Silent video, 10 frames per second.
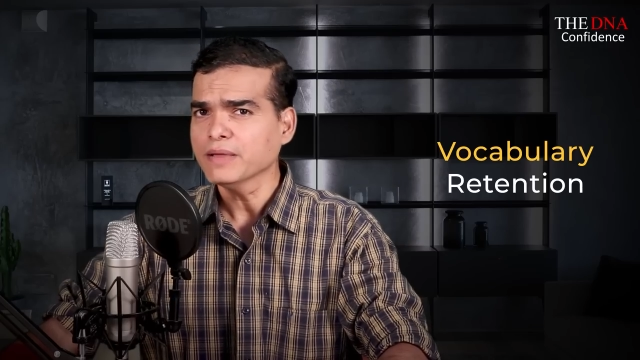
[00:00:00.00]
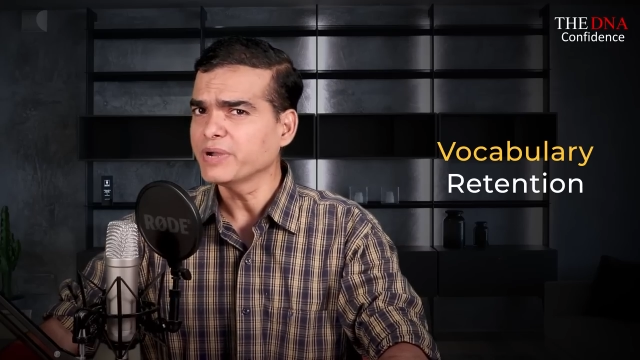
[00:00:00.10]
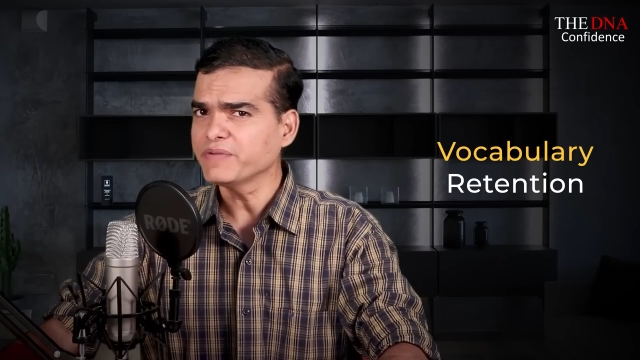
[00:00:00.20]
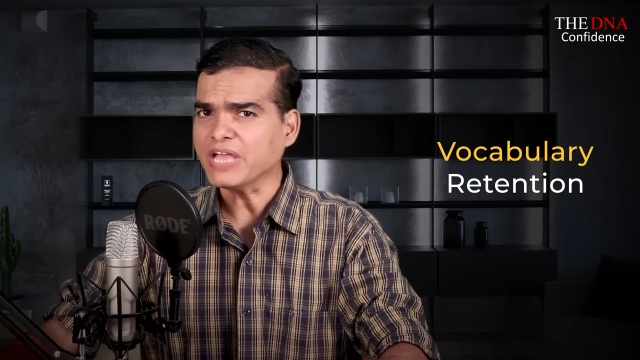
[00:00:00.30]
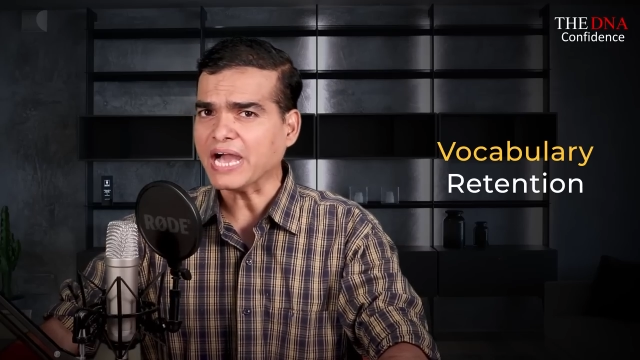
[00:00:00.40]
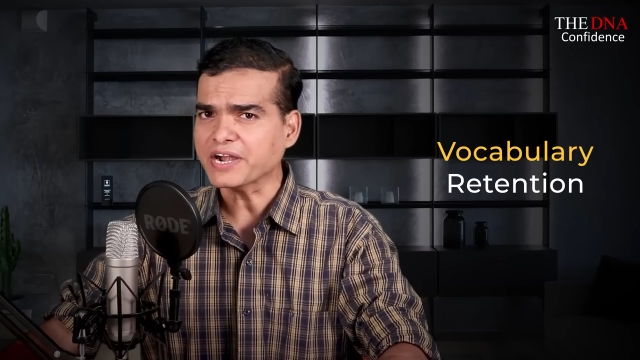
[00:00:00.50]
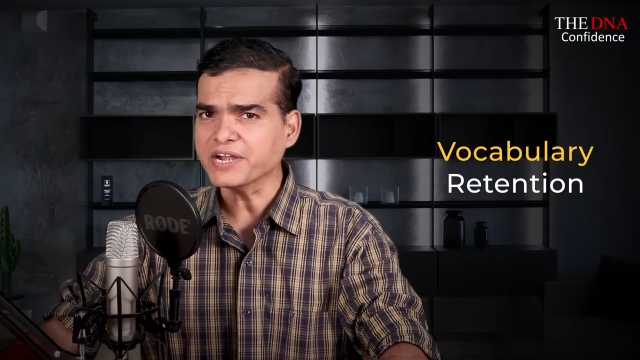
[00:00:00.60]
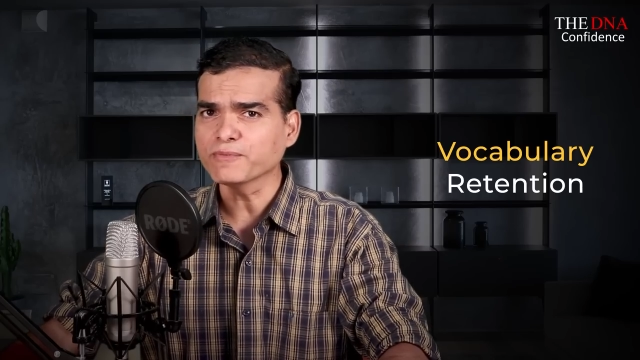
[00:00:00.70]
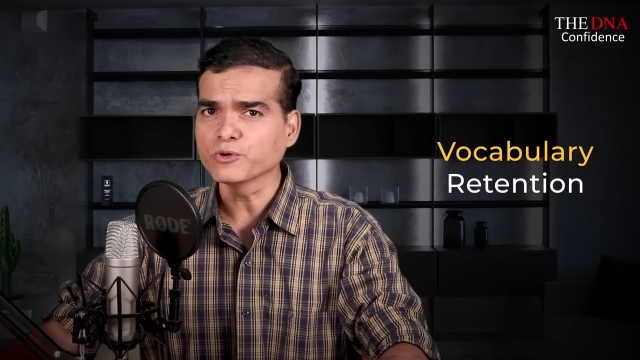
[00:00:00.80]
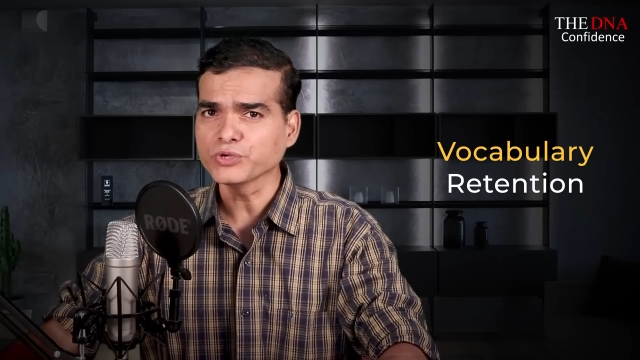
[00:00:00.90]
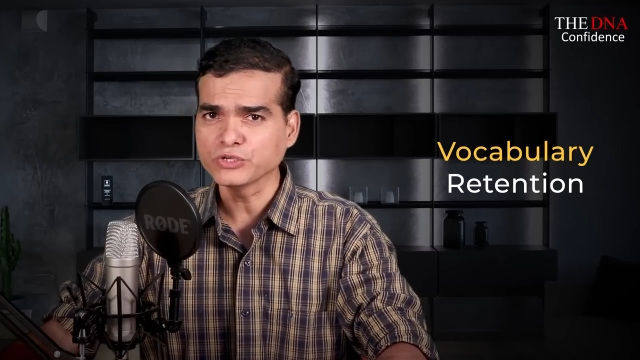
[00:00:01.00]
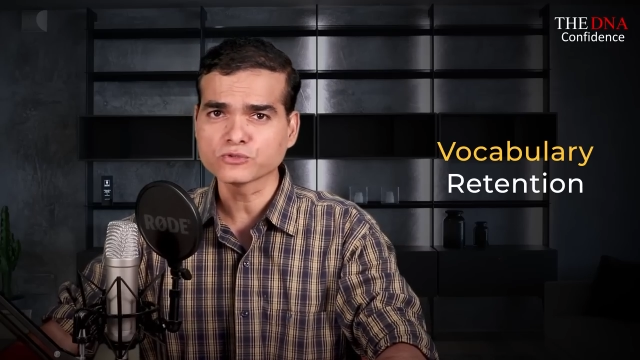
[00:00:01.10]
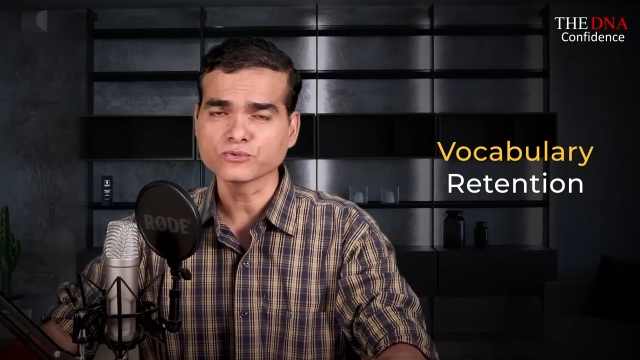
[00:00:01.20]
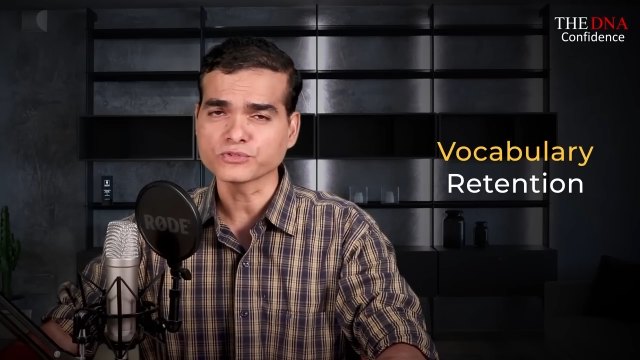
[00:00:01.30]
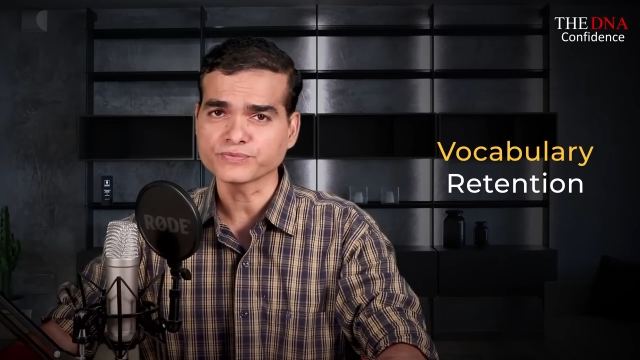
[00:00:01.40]
but we aren't able to
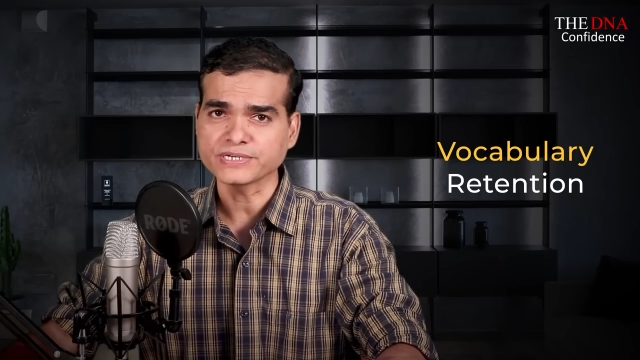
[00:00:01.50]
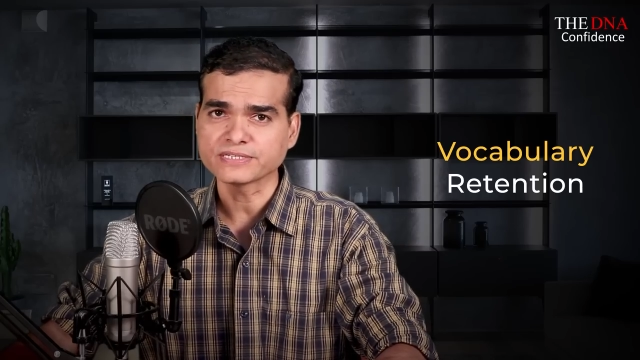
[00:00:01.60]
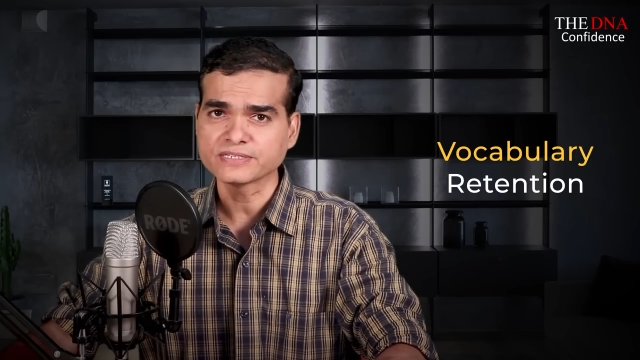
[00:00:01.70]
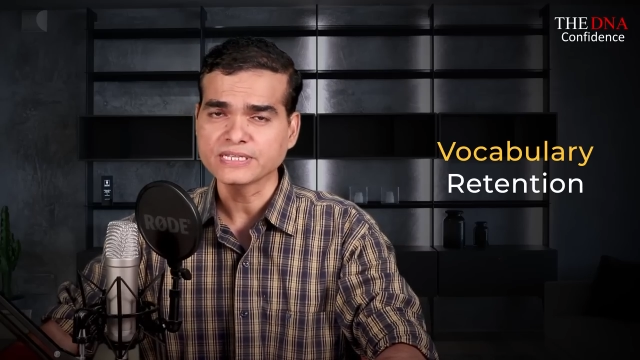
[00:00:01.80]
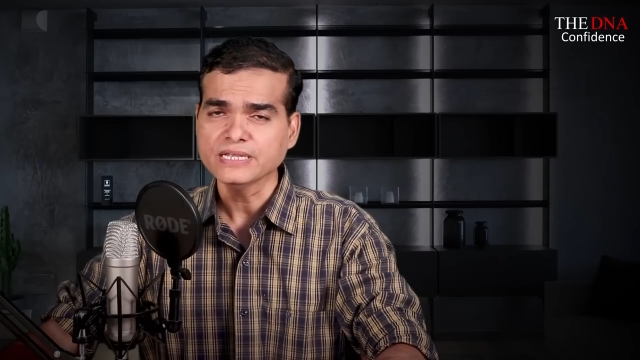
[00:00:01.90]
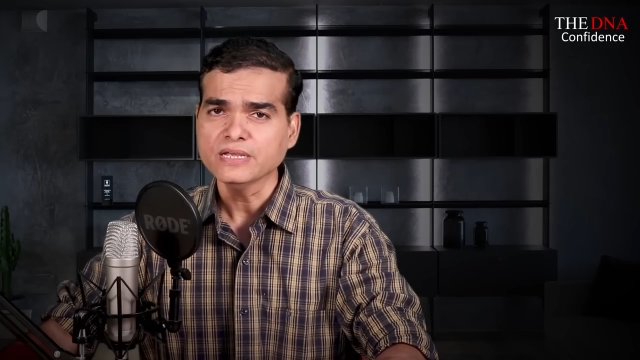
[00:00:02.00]
use those words.